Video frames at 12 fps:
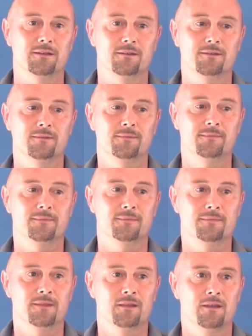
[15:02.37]
it.
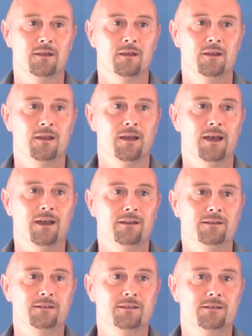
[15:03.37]

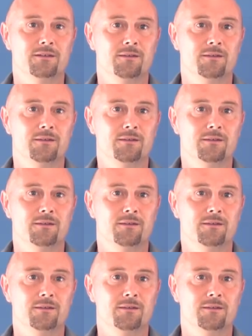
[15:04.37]
And